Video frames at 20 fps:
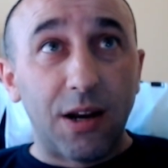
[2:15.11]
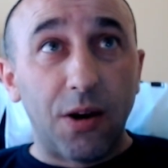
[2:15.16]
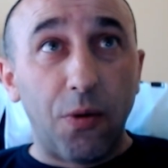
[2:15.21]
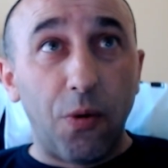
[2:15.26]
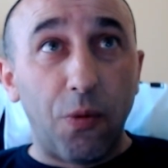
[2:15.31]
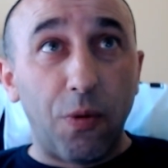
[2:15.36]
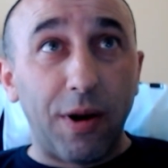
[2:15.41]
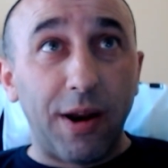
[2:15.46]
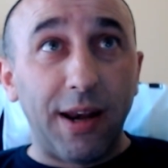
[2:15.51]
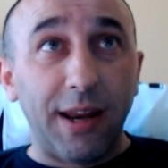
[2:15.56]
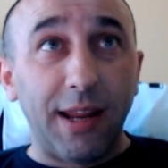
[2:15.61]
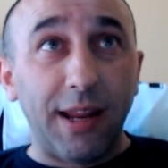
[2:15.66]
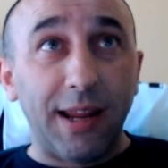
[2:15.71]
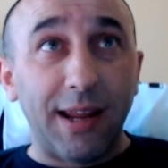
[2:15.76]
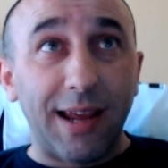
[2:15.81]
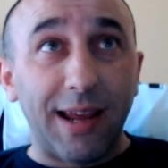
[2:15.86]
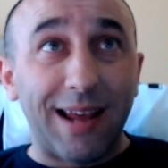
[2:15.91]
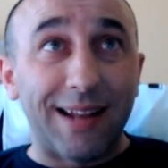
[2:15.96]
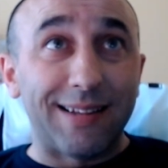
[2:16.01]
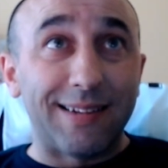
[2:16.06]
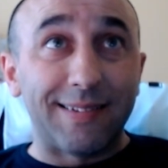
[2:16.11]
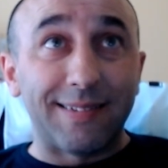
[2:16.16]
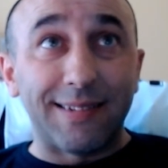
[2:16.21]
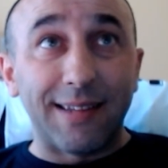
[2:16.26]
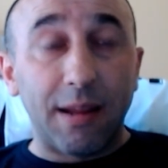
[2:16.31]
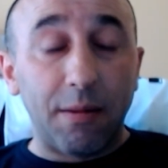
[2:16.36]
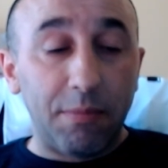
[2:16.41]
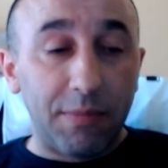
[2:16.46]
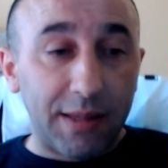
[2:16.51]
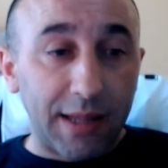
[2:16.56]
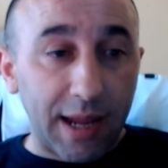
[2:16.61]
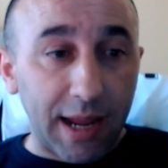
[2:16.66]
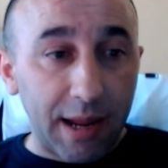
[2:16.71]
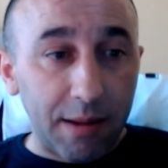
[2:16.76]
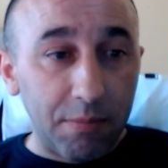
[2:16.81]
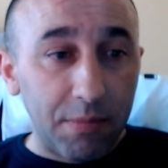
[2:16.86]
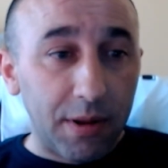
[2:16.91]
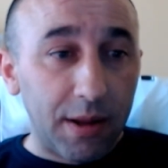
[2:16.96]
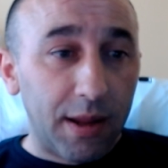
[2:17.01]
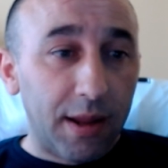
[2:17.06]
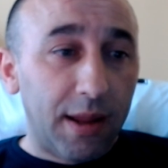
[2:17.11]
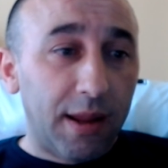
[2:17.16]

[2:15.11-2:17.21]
running at the same time,